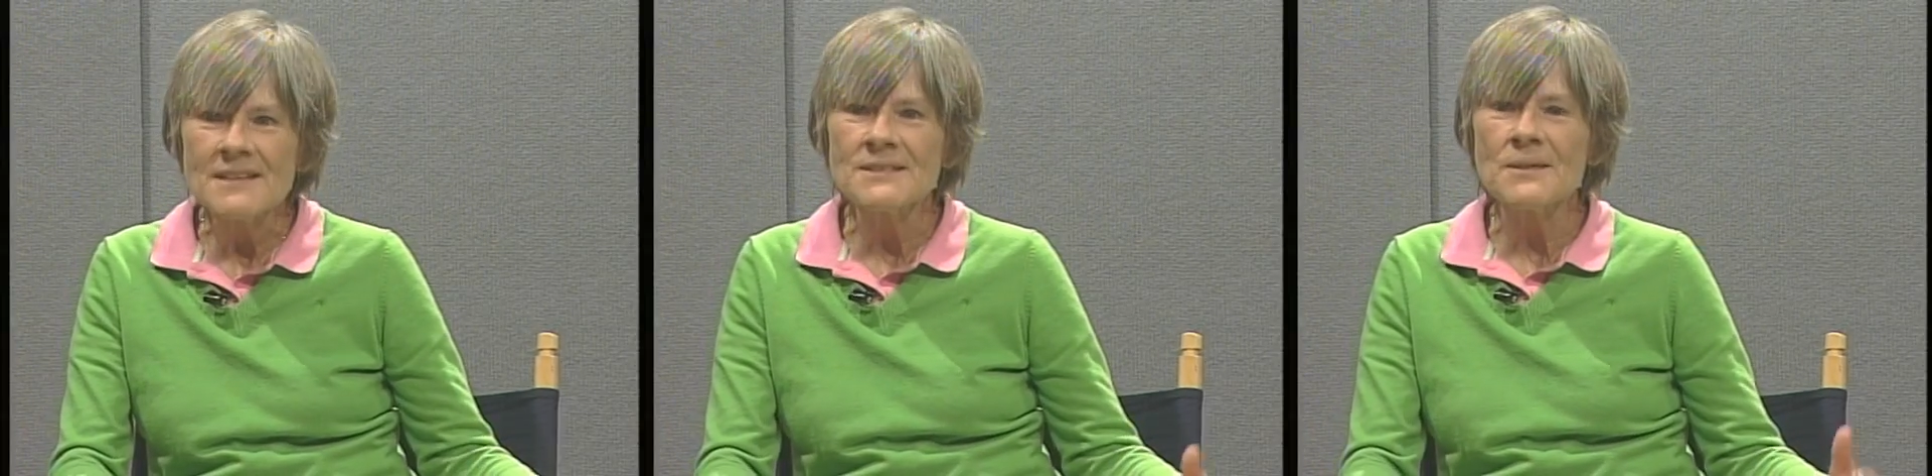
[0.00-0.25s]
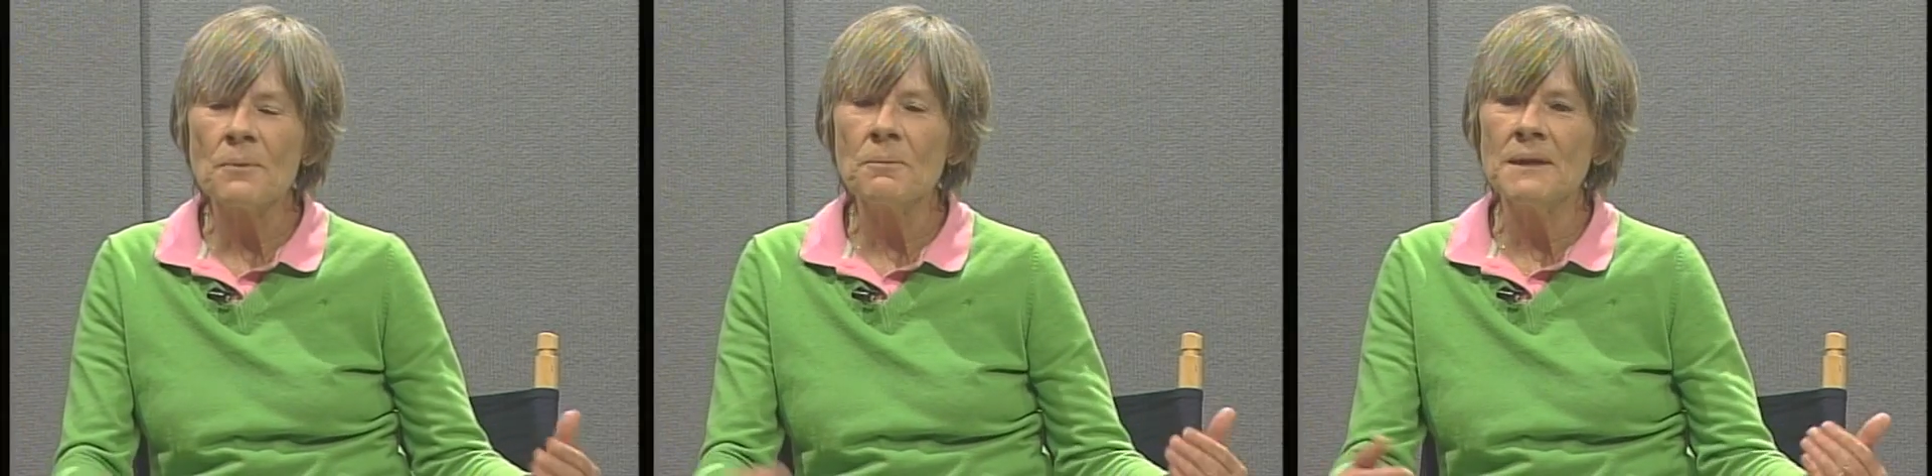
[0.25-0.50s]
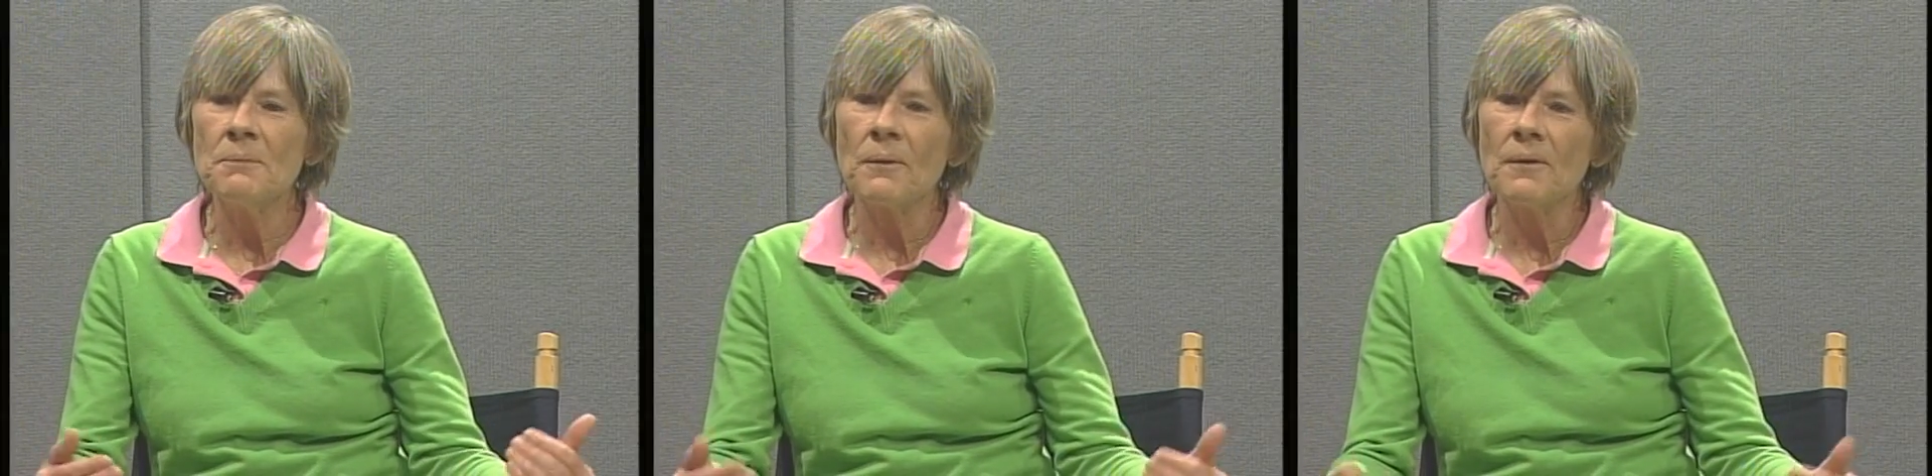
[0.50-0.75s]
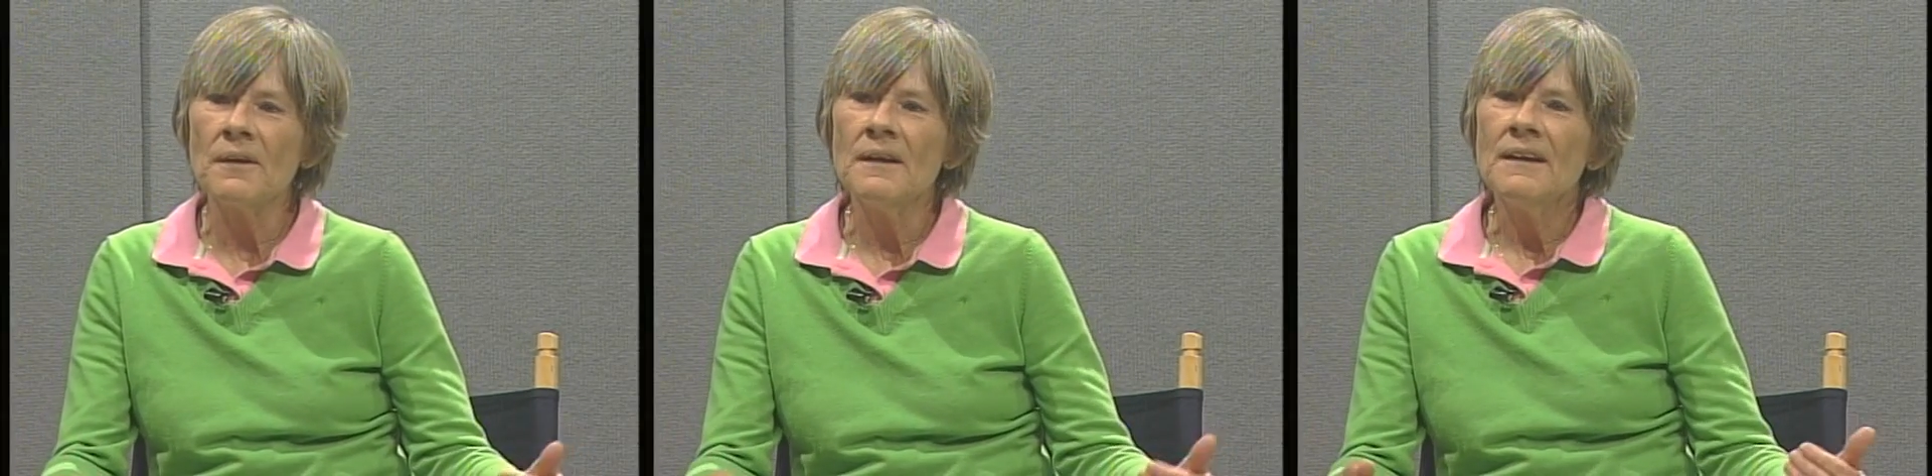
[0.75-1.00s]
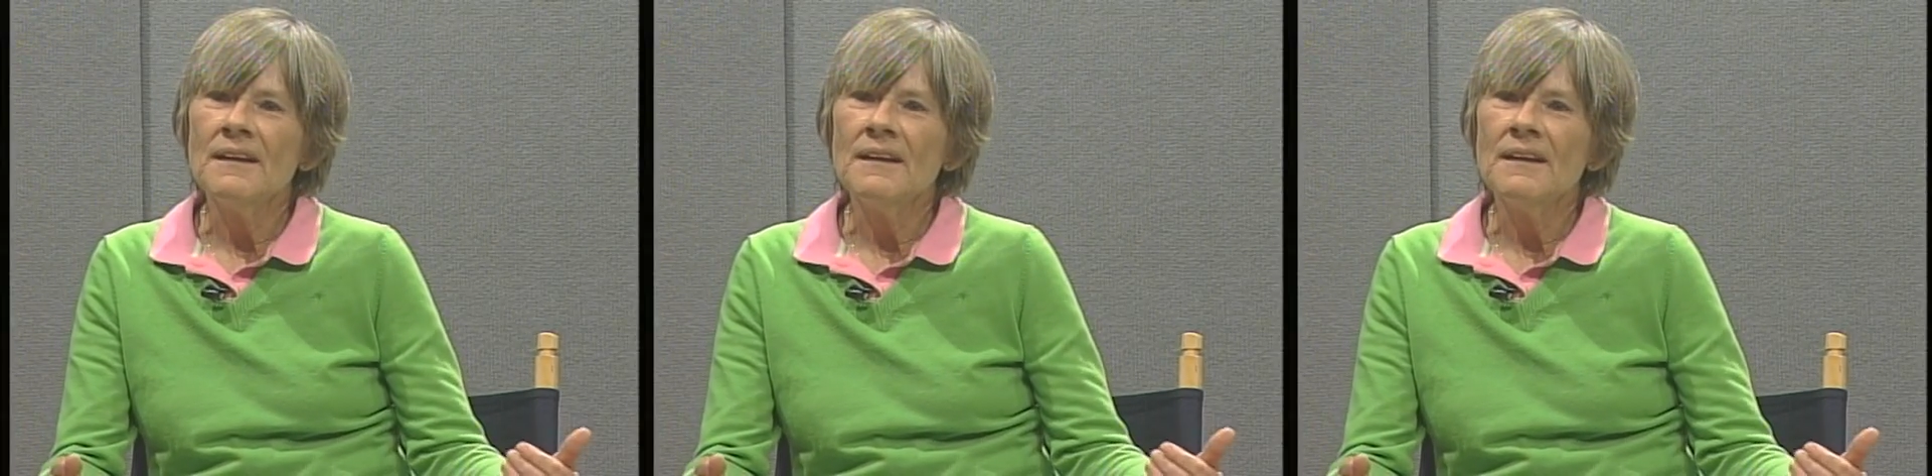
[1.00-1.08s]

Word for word: So we were